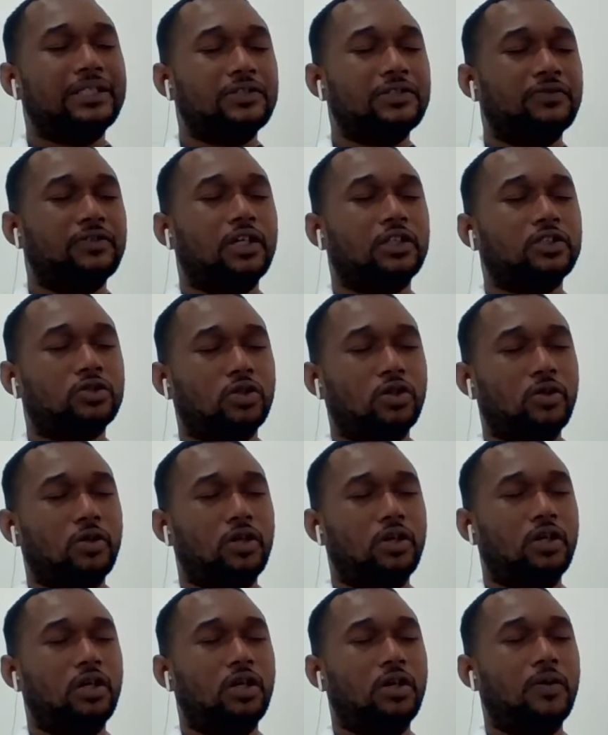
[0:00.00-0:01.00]

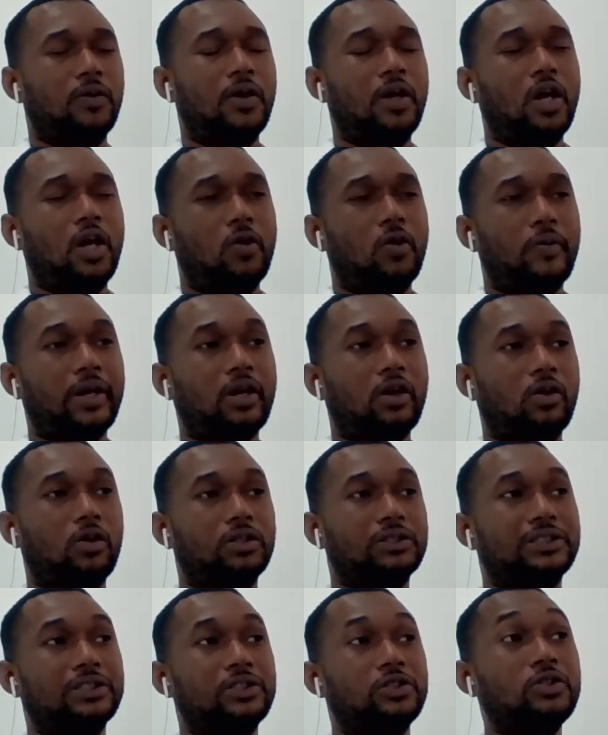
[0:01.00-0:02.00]
individual
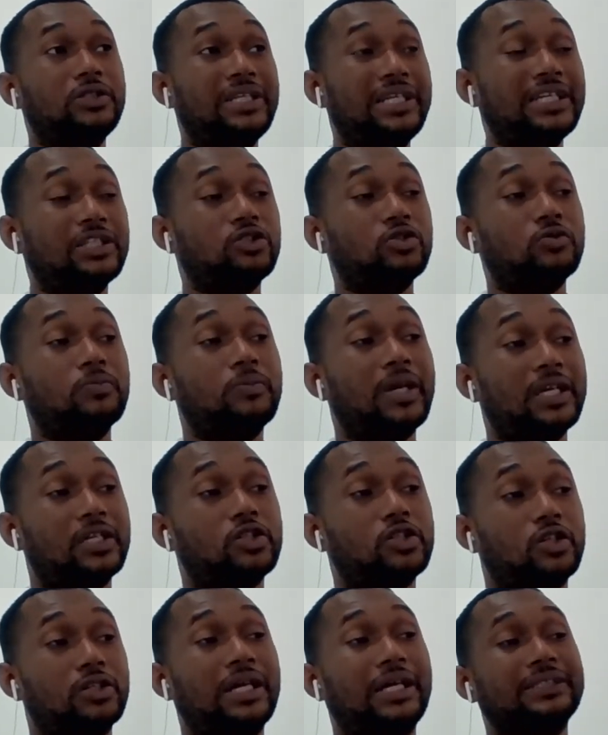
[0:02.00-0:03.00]
record, you need to make
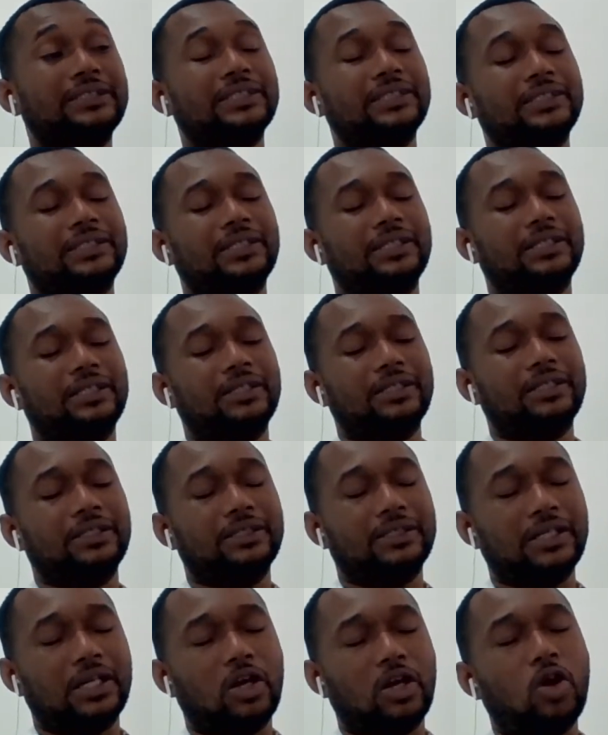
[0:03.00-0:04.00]
sure that
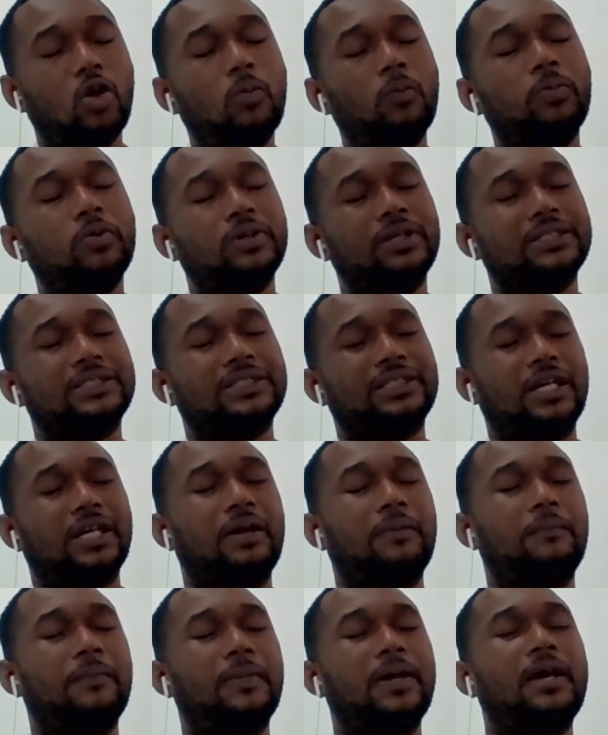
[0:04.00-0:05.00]
the components
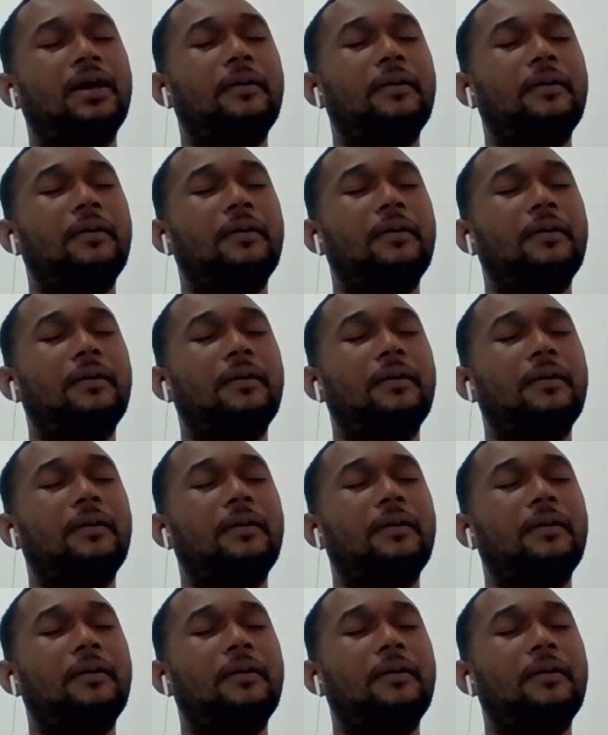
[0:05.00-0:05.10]
come